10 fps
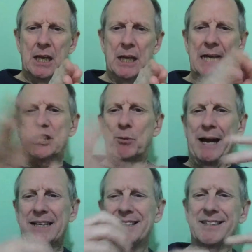had to
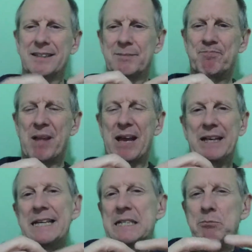act as an
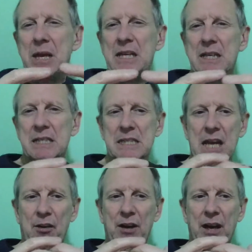intermediate
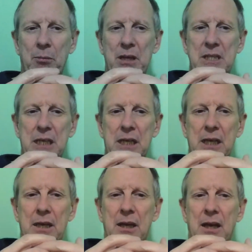steering committee
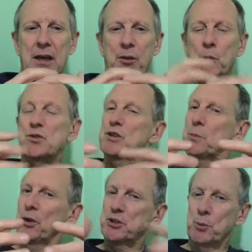that was
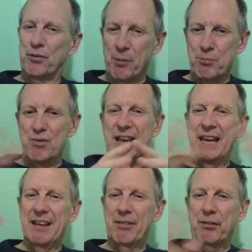responsible for
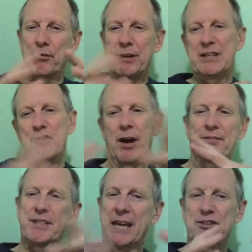bringing the 3 draft
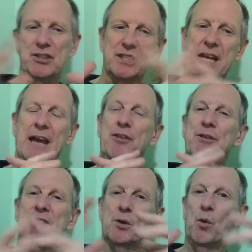sections together
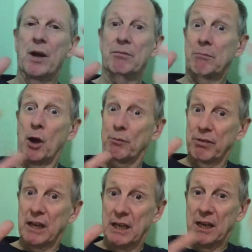into one
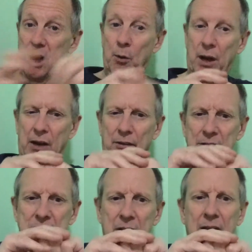hopefully
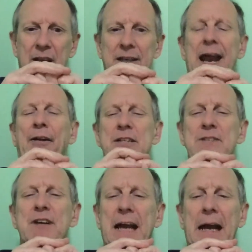coherent
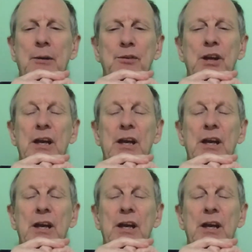narrative account,